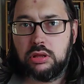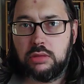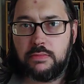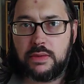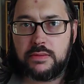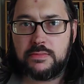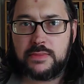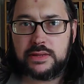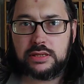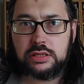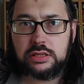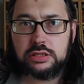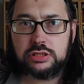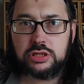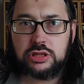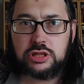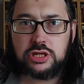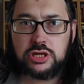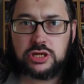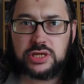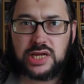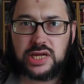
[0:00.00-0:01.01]
Baby Metal's
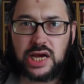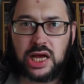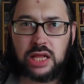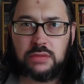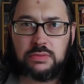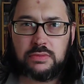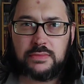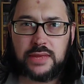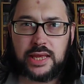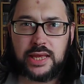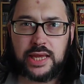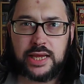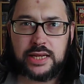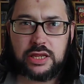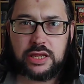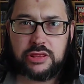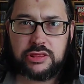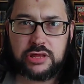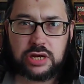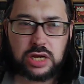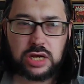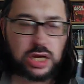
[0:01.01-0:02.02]
third album in
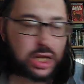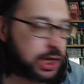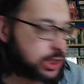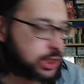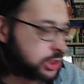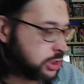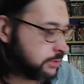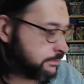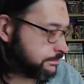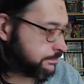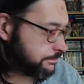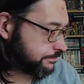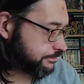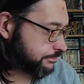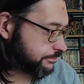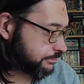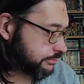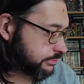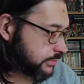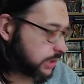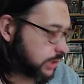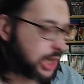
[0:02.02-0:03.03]
the collection.
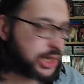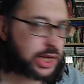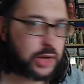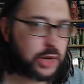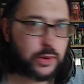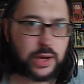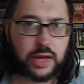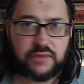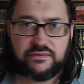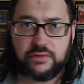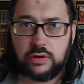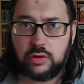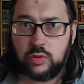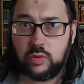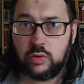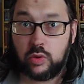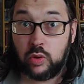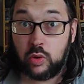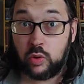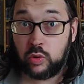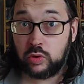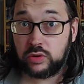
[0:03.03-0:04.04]
I now have
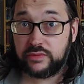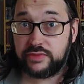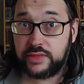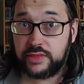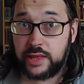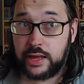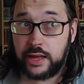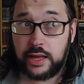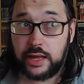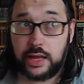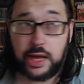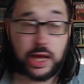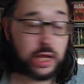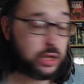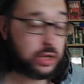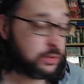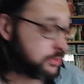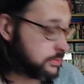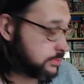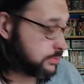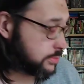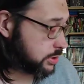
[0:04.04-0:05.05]
all of their
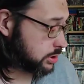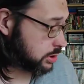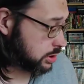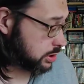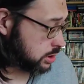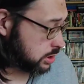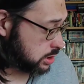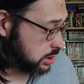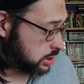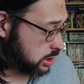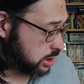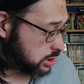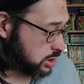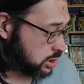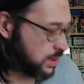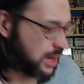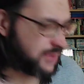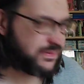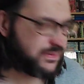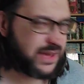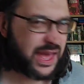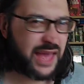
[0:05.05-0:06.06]
albums. Don't
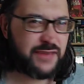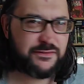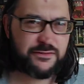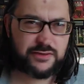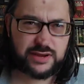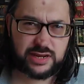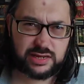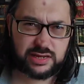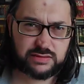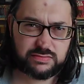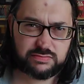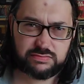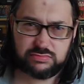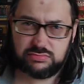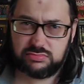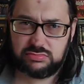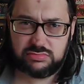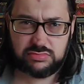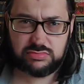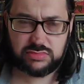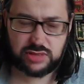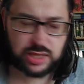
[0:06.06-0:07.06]
have
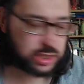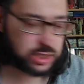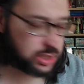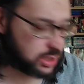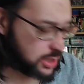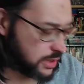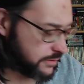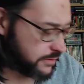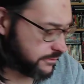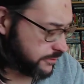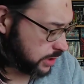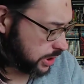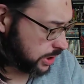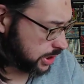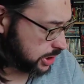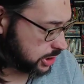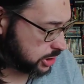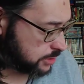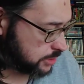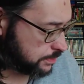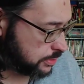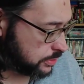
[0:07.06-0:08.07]
everything that they've
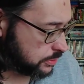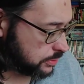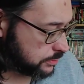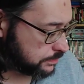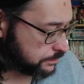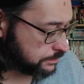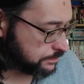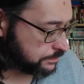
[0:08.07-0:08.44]
released, but